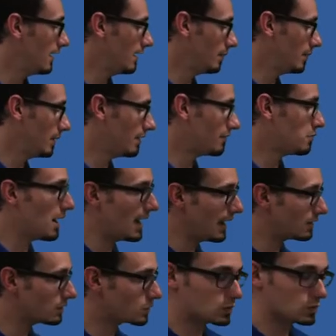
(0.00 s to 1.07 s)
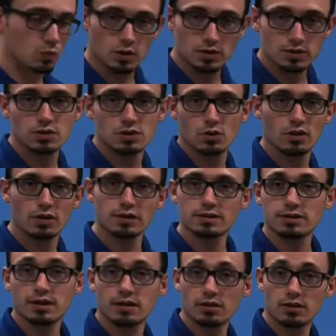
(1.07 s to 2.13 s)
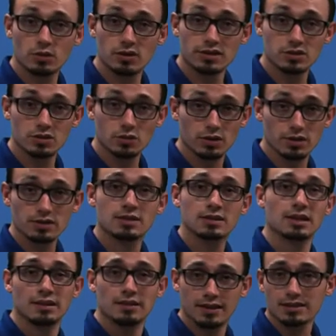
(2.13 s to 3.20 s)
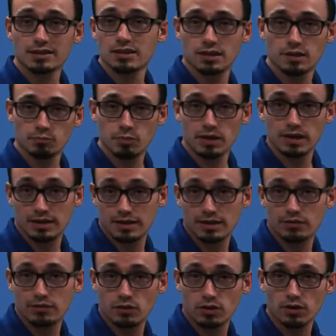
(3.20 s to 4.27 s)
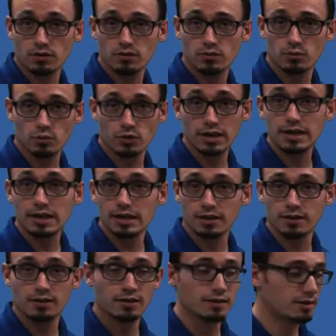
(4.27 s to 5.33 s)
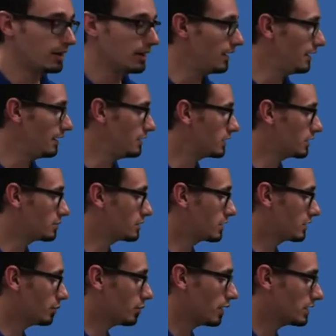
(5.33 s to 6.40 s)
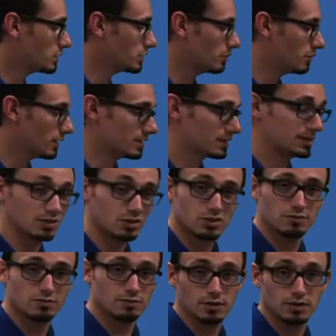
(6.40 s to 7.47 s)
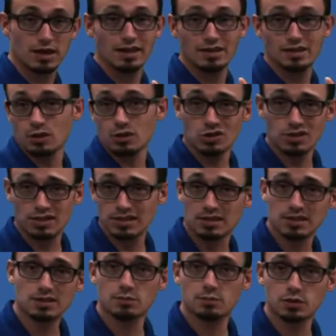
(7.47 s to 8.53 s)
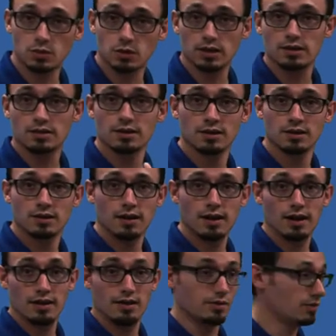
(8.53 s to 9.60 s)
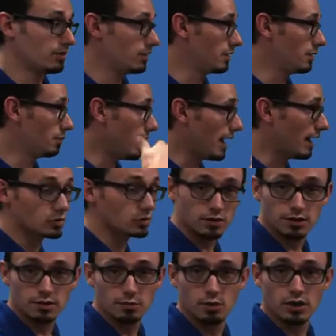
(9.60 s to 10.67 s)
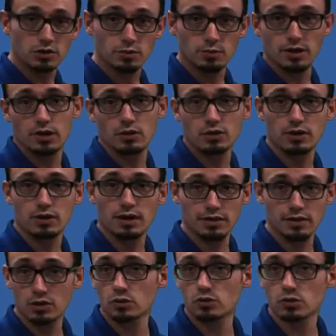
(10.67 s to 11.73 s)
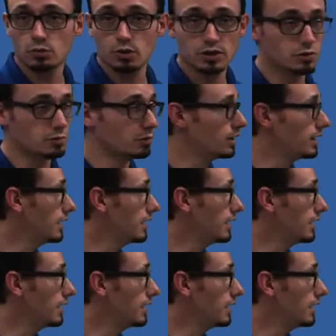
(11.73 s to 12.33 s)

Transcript: If my house was 1 story instead of 3 stories, that's going to be a different reading in terms of the pressure, because there's not as much distance between the boundary, the pressure boundary, and the neutral pressure plane.